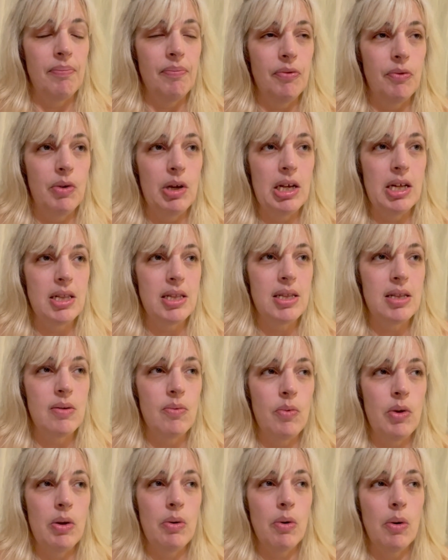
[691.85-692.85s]

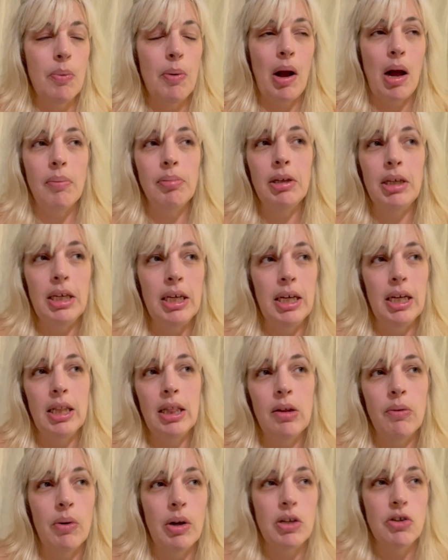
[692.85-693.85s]
We were probably in
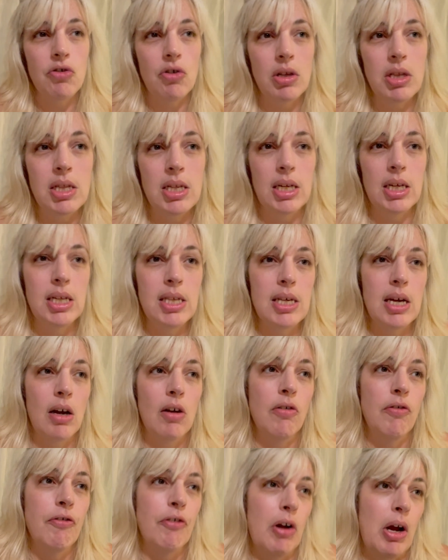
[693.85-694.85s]
the restaurant sitting
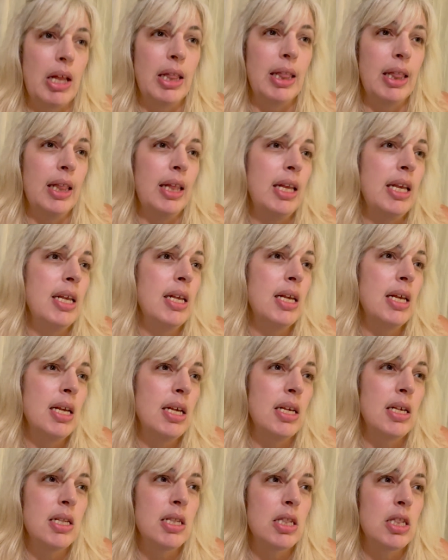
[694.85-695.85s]
down for at
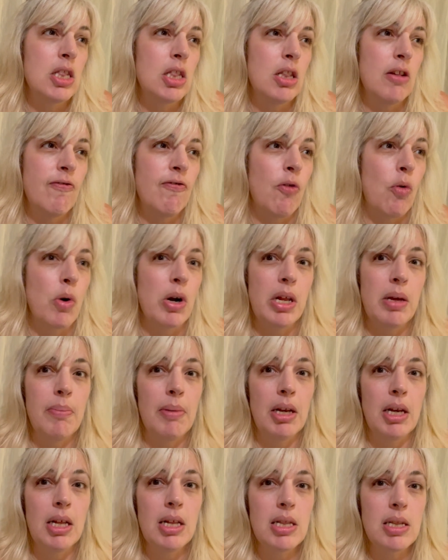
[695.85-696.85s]
least 40
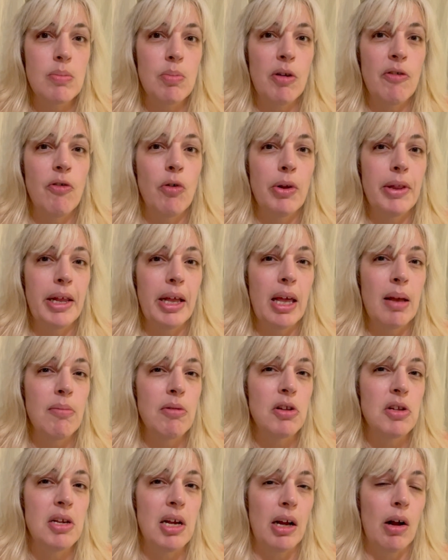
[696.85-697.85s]
minutes before they came to
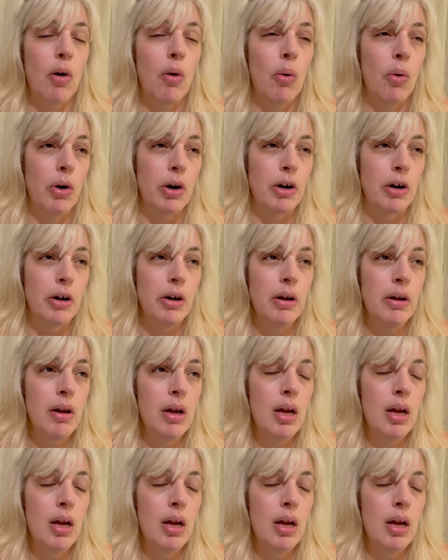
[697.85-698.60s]
take our order.